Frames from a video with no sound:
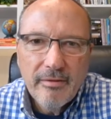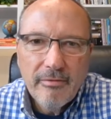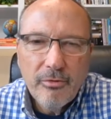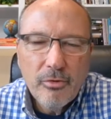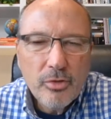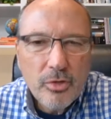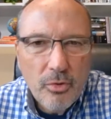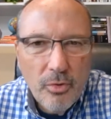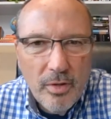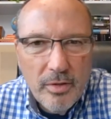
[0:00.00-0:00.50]

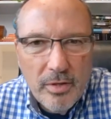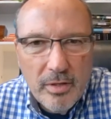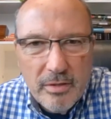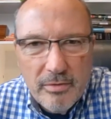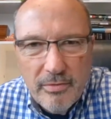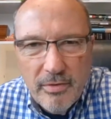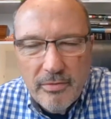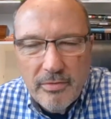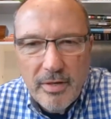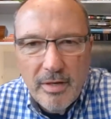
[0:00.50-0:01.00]
1
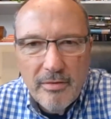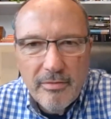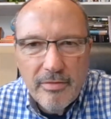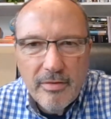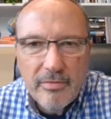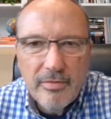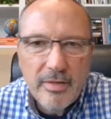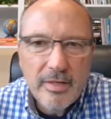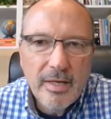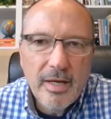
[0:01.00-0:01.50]
Corinthians 15
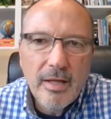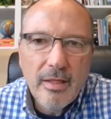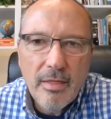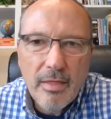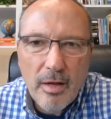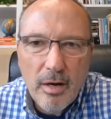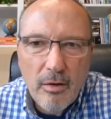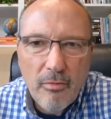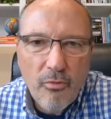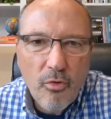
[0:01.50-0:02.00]

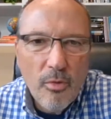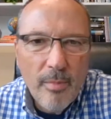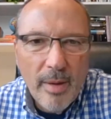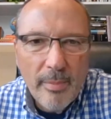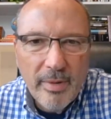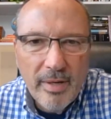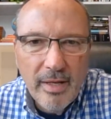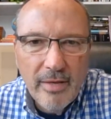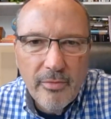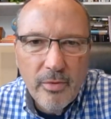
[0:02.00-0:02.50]
58. Therefore, my
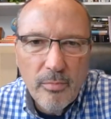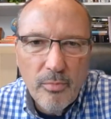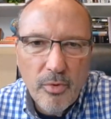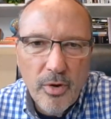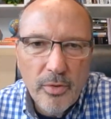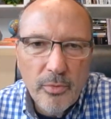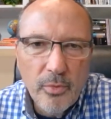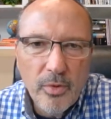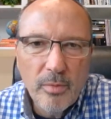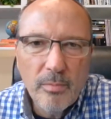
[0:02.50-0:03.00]
beloved
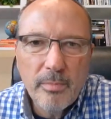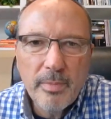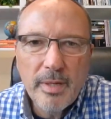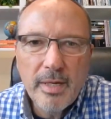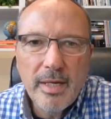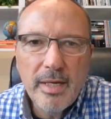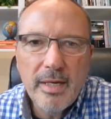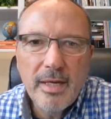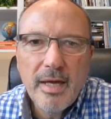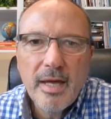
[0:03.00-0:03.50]
brethren,
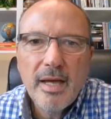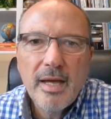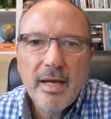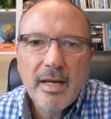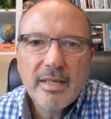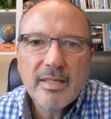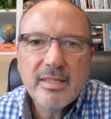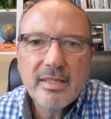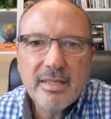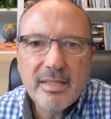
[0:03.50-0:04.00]
be
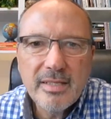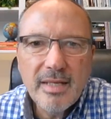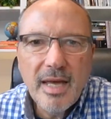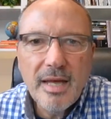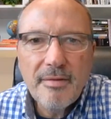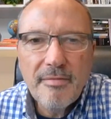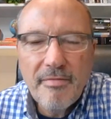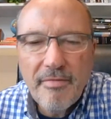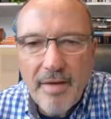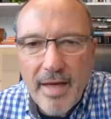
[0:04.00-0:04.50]

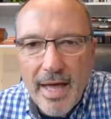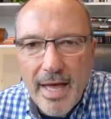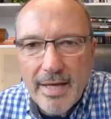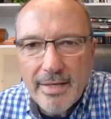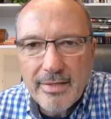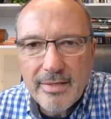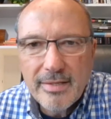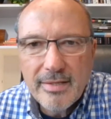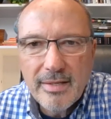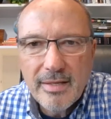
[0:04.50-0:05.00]

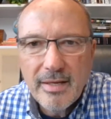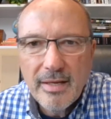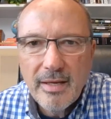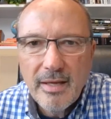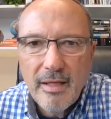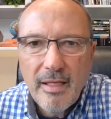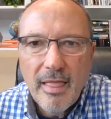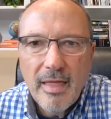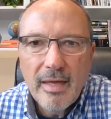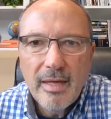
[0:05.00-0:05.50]
steadfast,
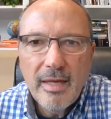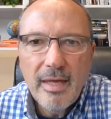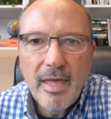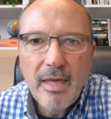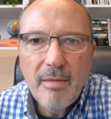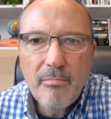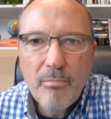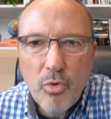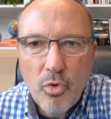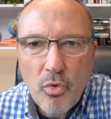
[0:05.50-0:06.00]

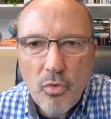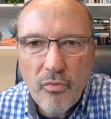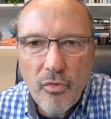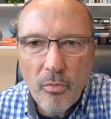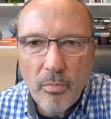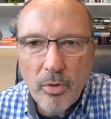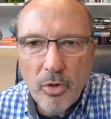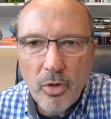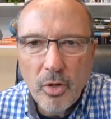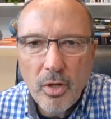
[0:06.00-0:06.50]

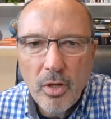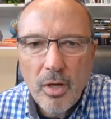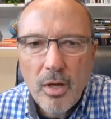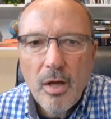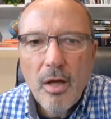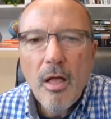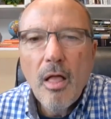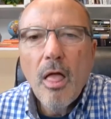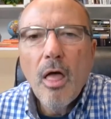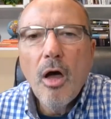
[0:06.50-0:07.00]
immovable,
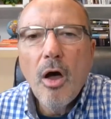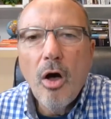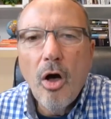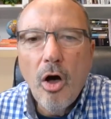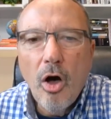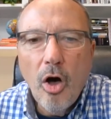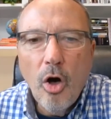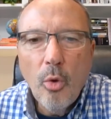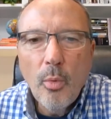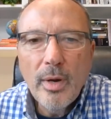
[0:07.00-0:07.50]

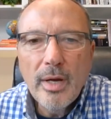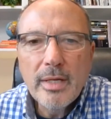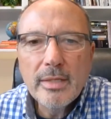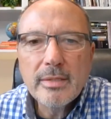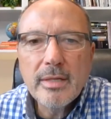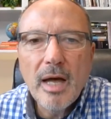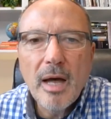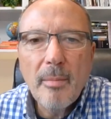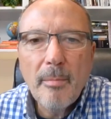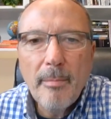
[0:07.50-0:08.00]

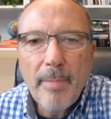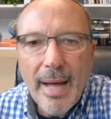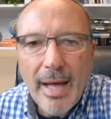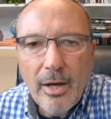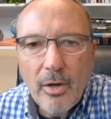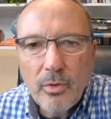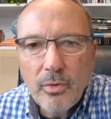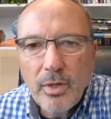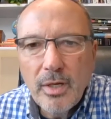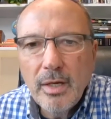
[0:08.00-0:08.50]
always
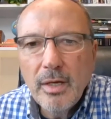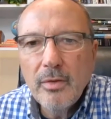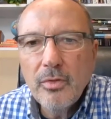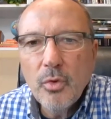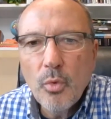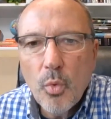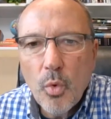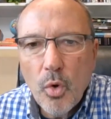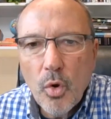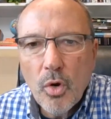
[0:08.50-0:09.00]
abounding in
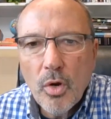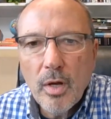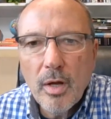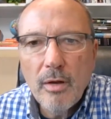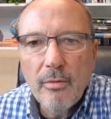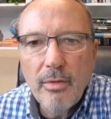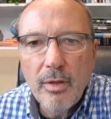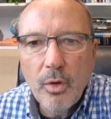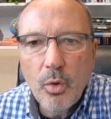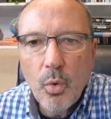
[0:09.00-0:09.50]
the work
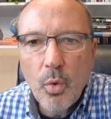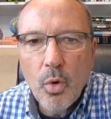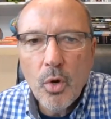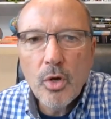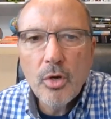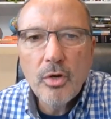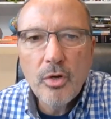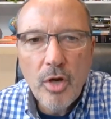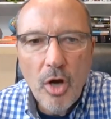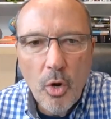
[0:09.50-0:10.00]
of the
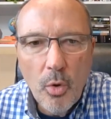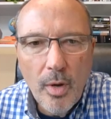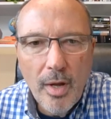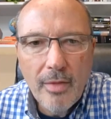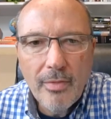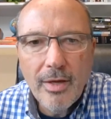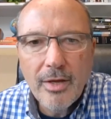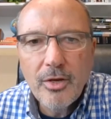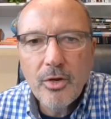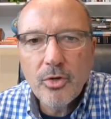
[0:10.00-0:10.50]
Lord,
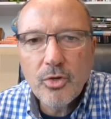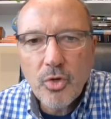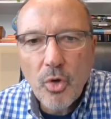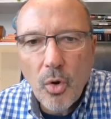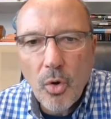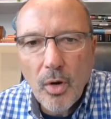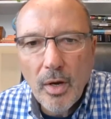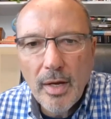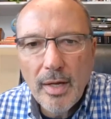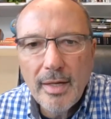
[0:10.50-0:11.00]
knowing that your
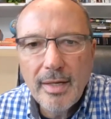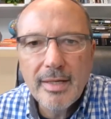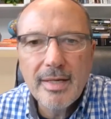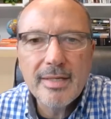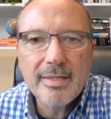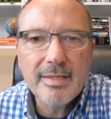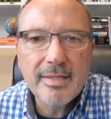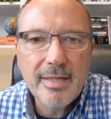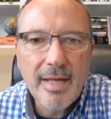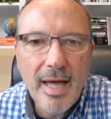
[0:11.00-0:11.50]
toil
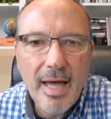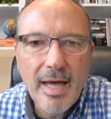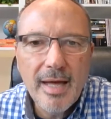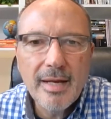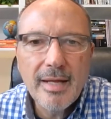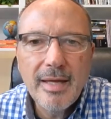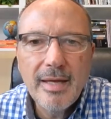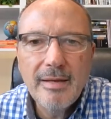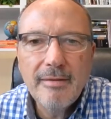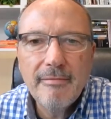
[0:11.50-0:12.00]
is
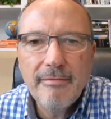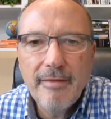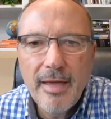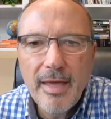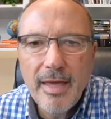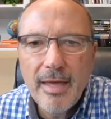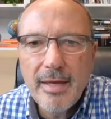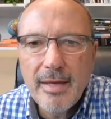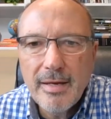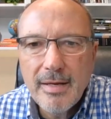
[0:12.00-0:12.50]
not in
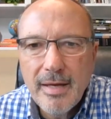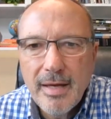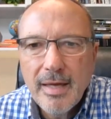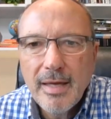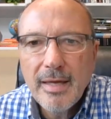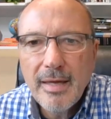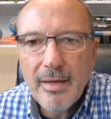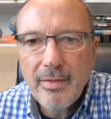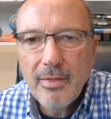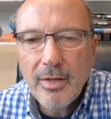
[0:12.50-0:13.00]
vain
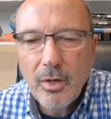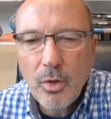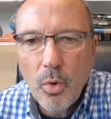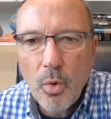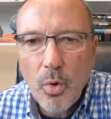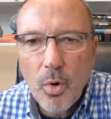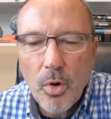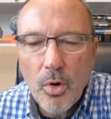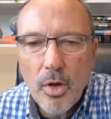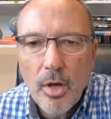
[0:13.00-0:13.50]
in the
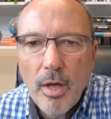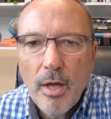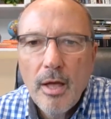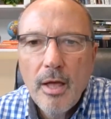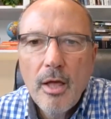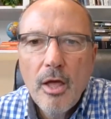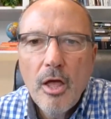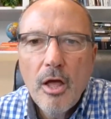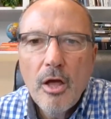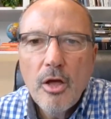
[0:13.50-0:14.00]
Lord.
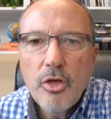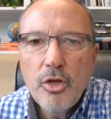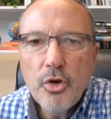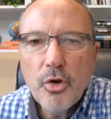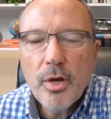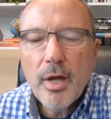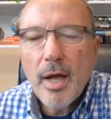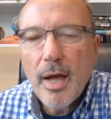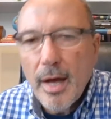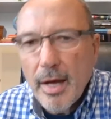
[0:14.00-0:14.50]

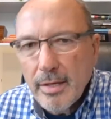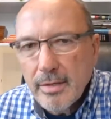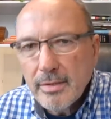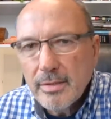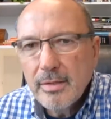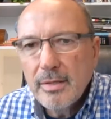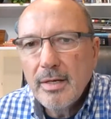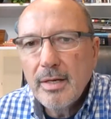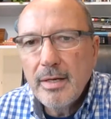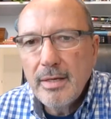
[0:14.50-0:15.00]
Your
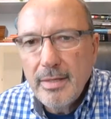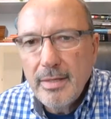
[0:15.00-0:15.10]
constant